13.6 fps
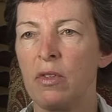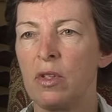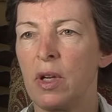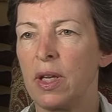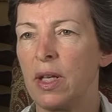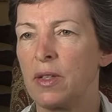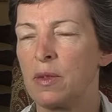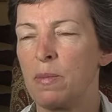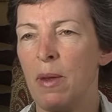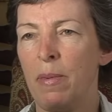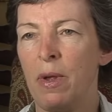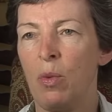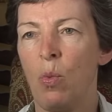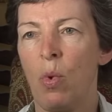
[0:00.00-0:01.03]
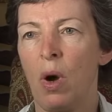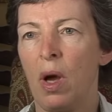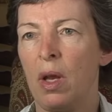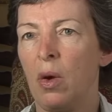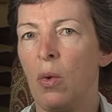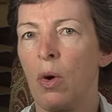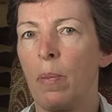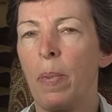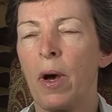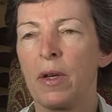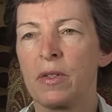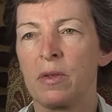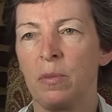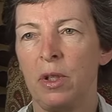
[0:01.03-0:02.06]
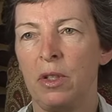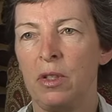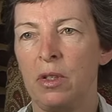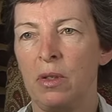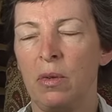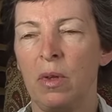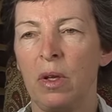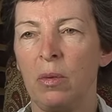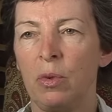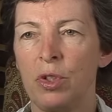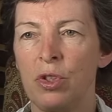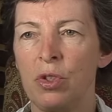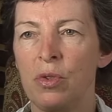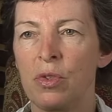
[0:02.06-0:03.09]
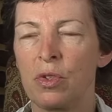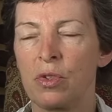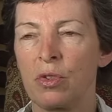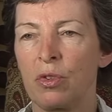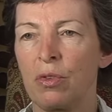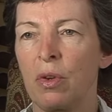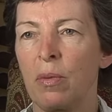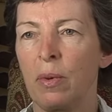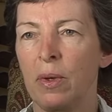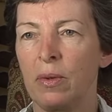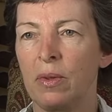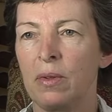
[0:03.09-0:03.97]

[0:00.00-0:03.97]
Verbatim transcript: against maybe one or possibly two that would choose the surgery route.